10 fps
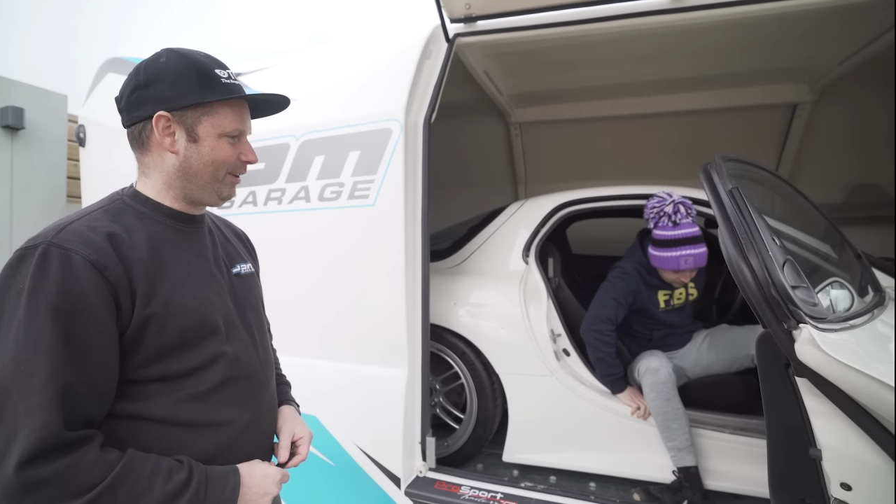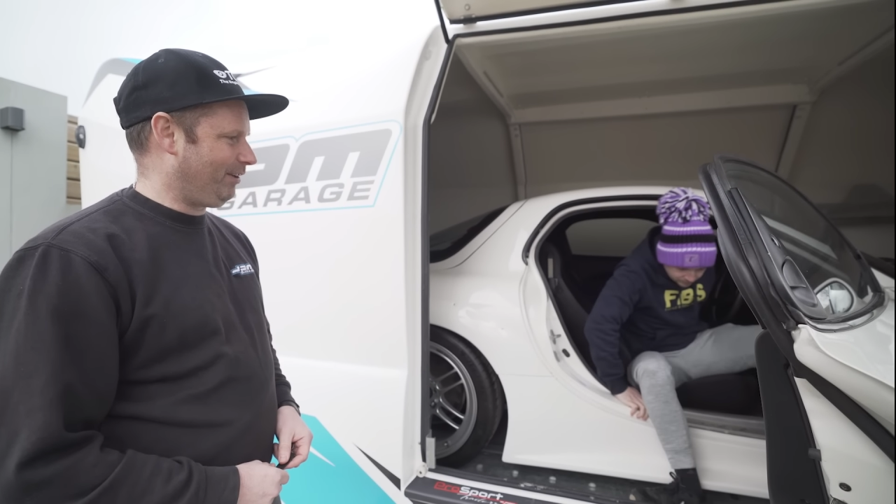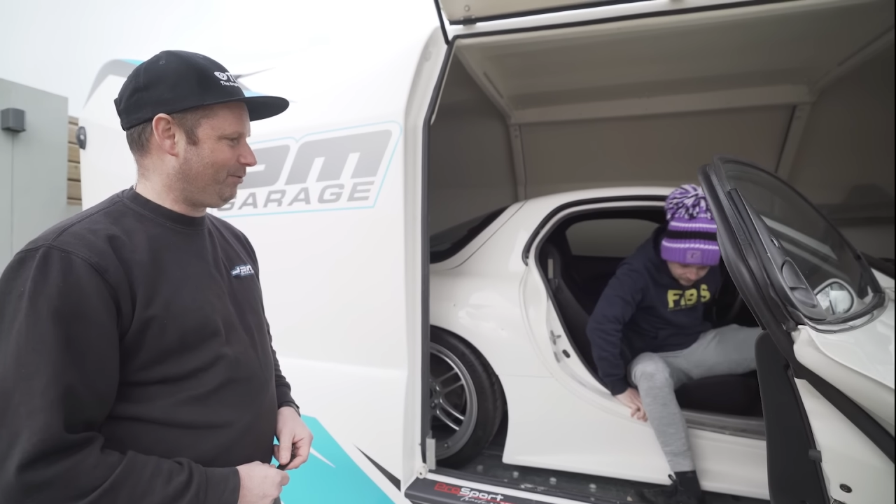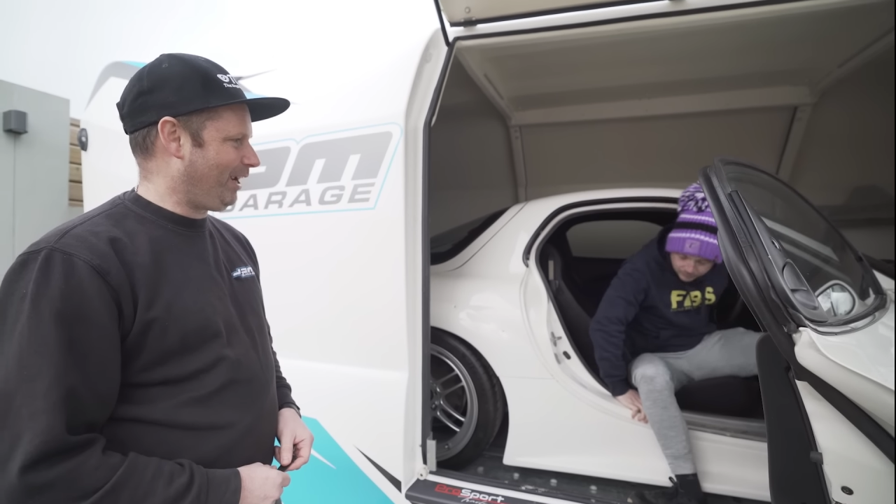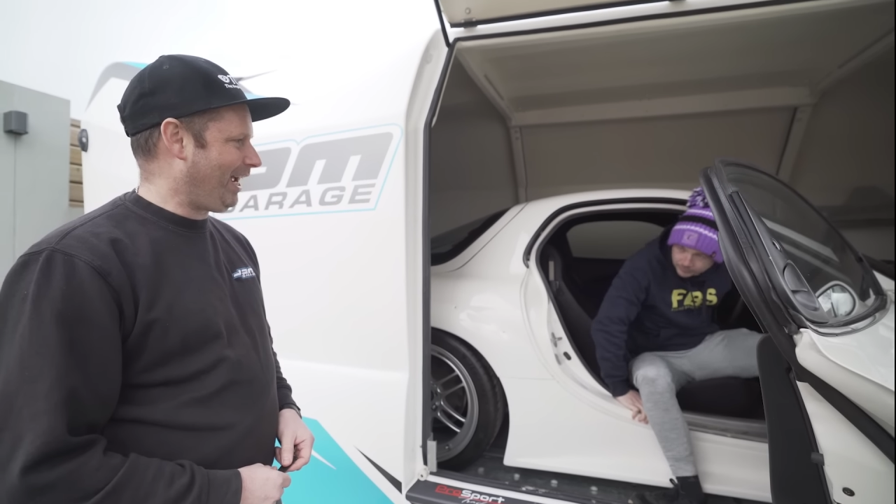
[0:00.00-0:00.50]

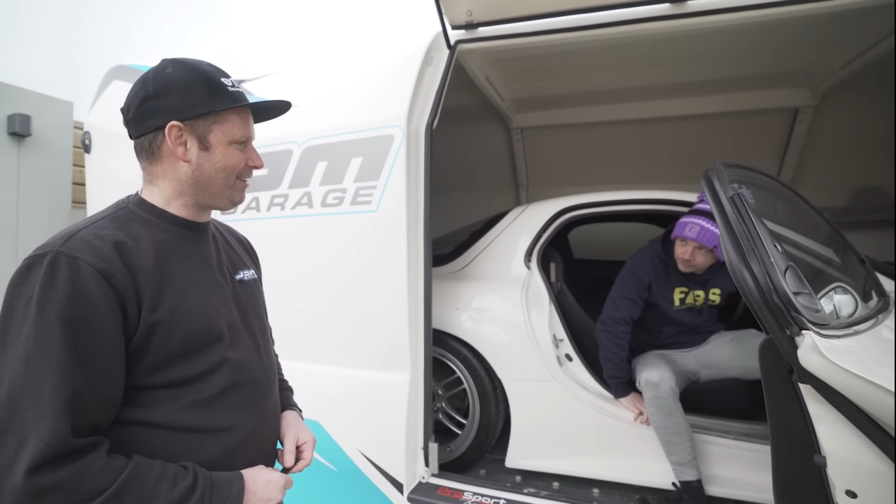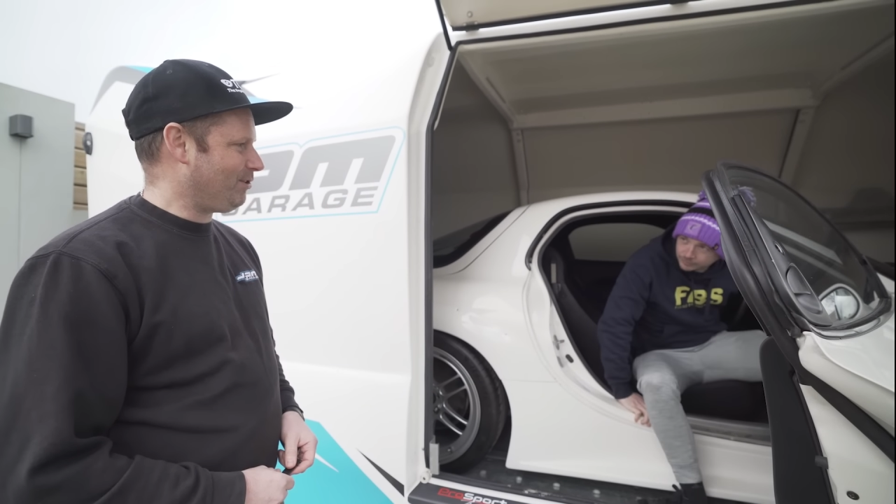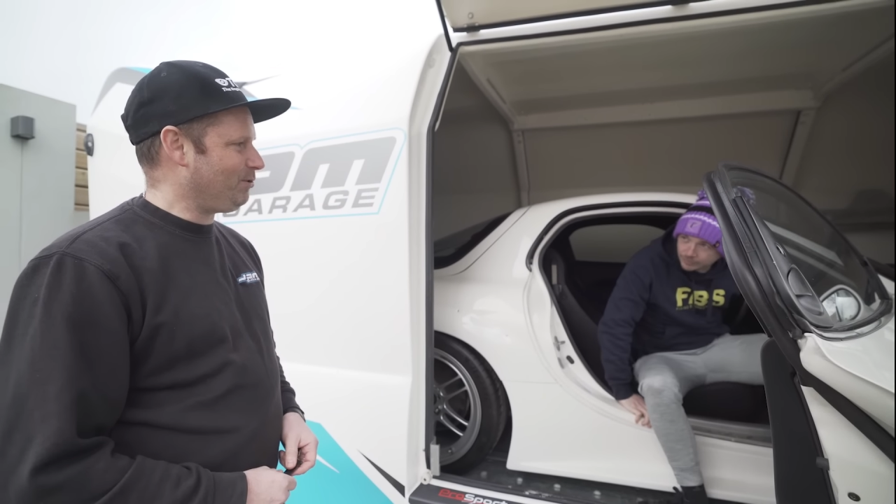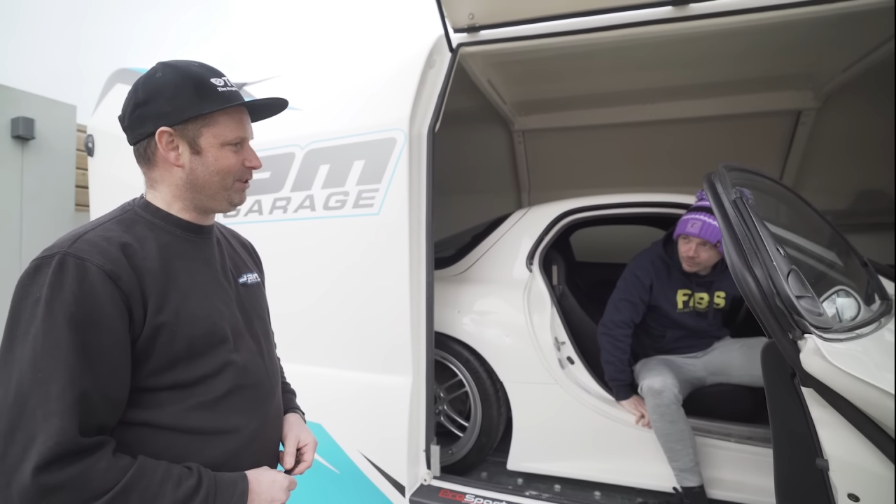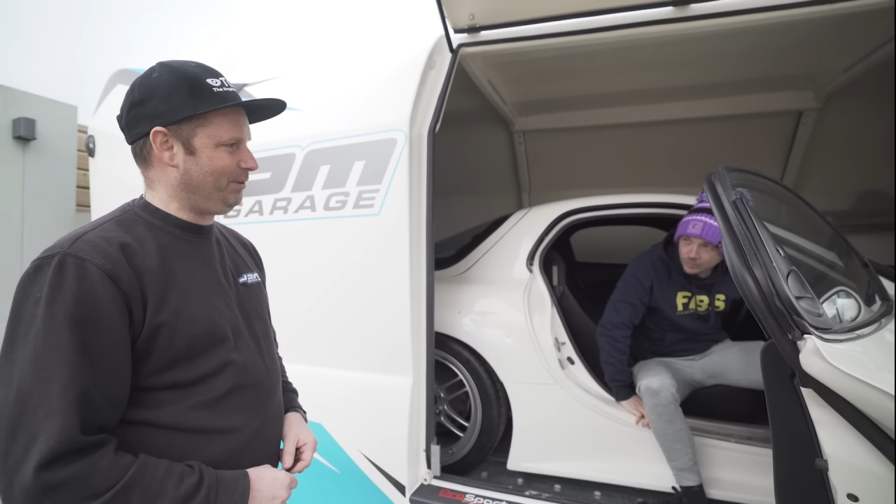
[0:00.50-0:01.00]
it's rare
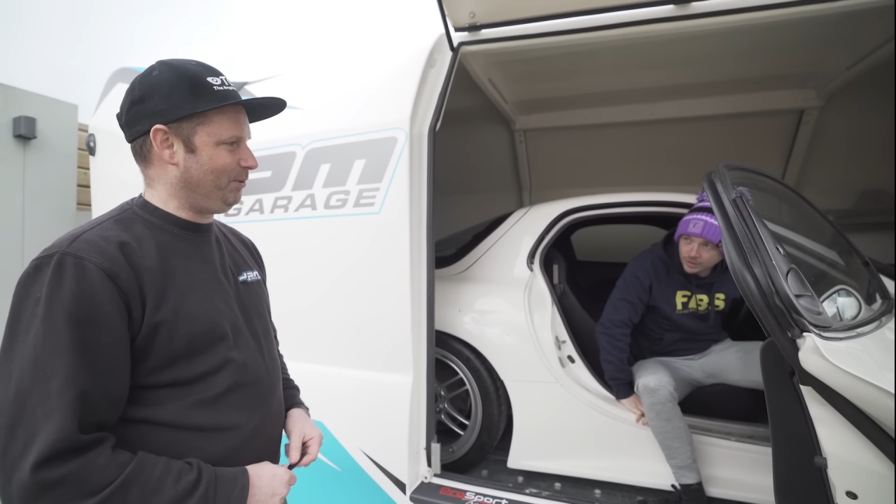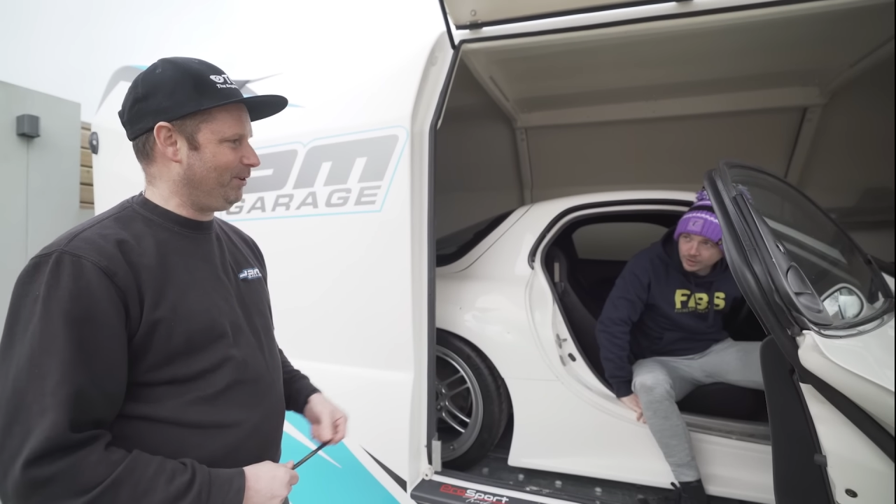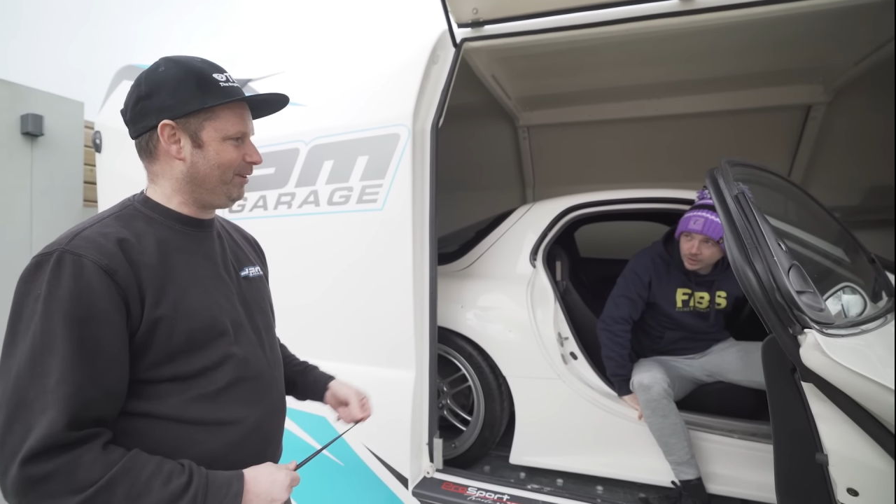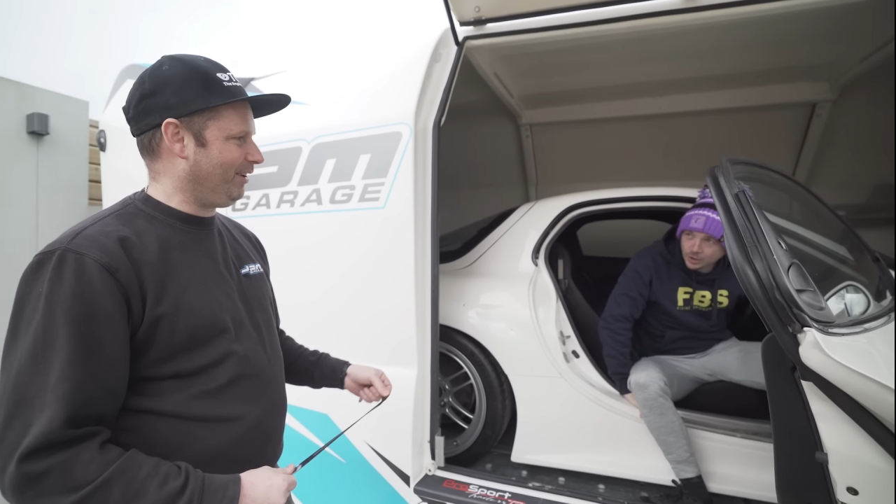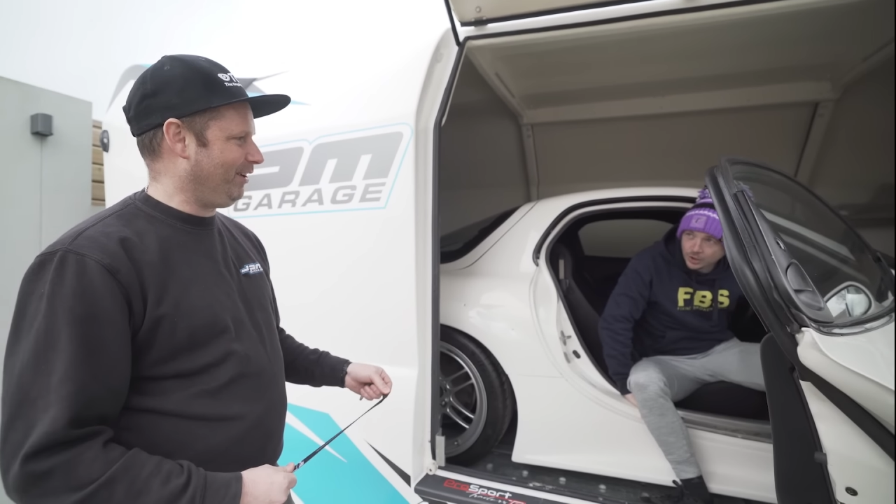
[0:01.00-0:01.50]
to see one
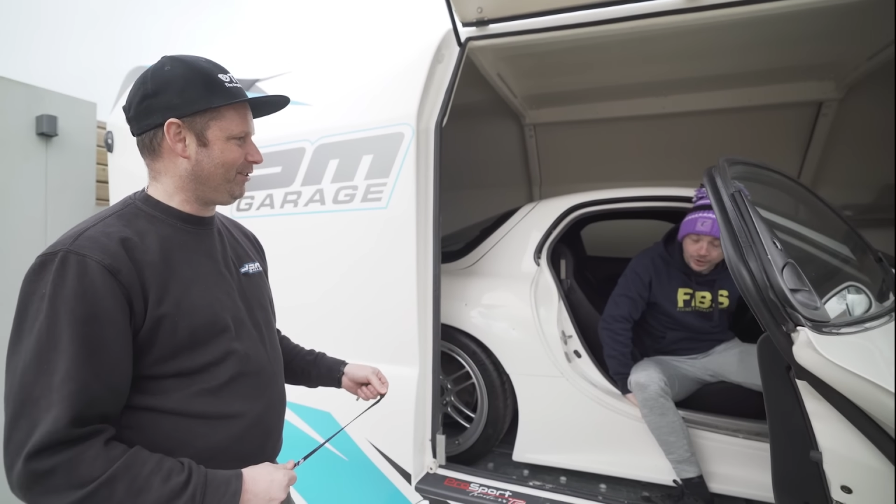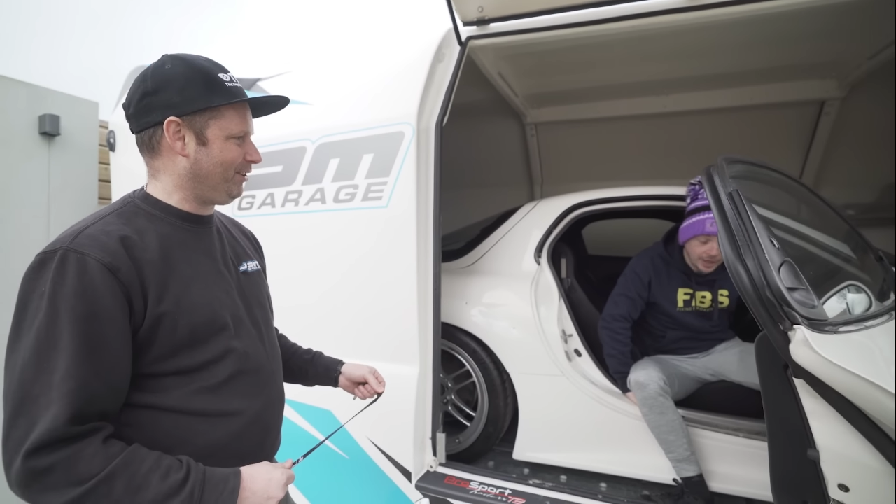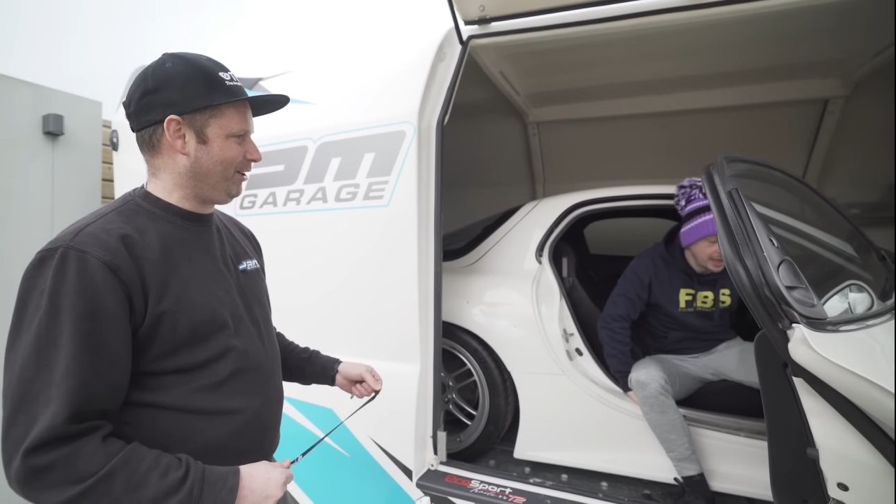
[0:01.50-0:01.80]
at a show.